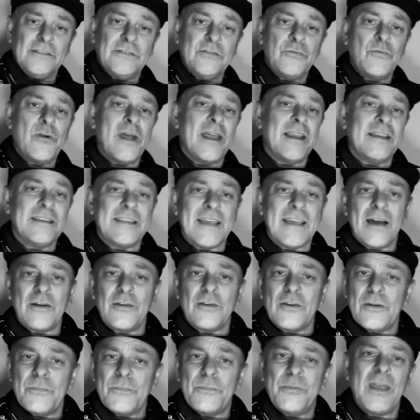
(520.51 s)
to rain
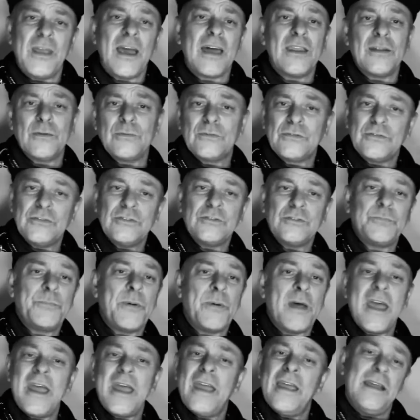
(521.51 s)
down on a piano such
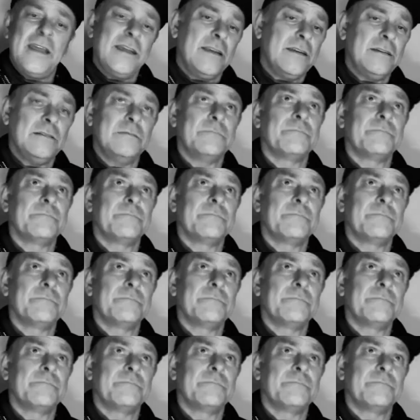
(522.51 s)
pain?